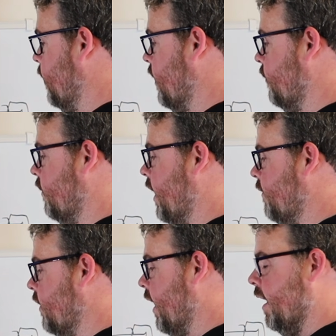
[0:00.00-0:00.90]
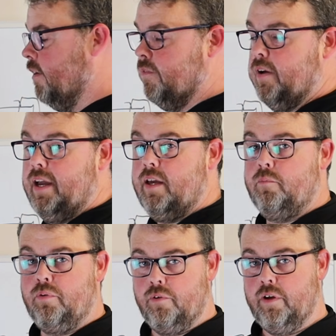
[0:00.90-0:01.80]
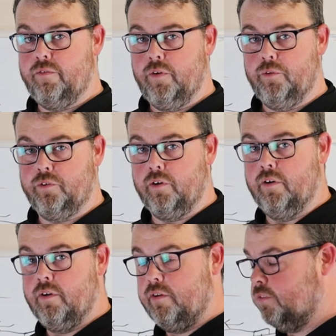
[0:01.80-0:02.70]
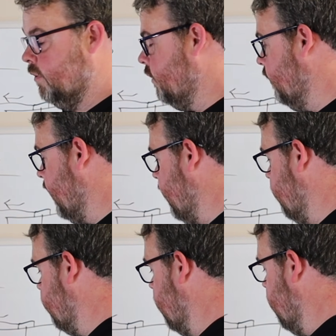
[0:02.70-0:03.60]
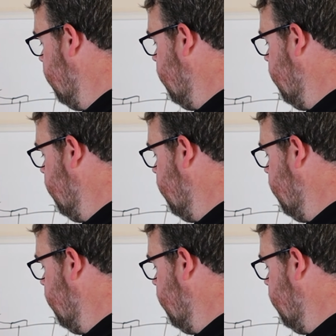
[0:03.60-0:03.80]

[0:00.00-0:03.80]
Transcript: because you'd have to have a pre-filter. So you'd have